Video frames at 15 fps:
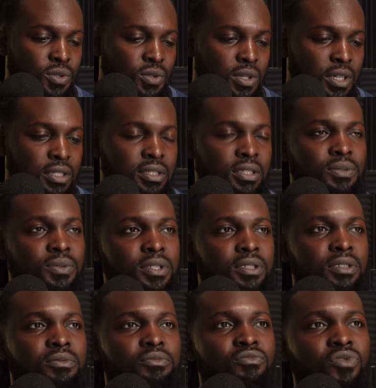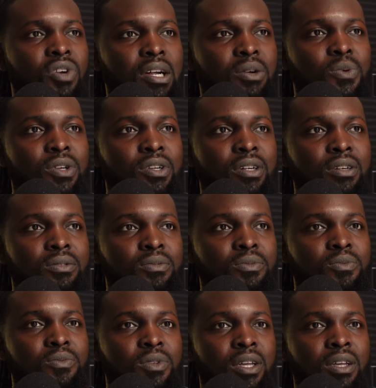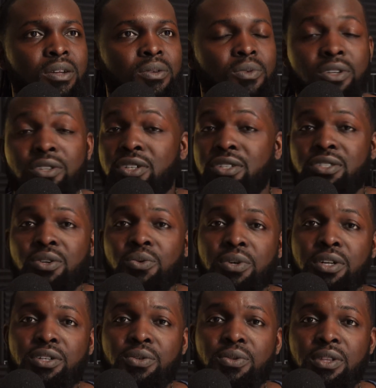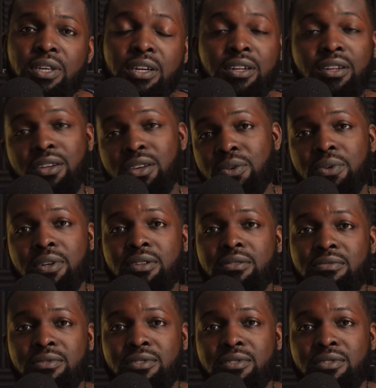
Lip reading: let's see, what's the right word here? Well, you just don't want it too thin, and you don't want it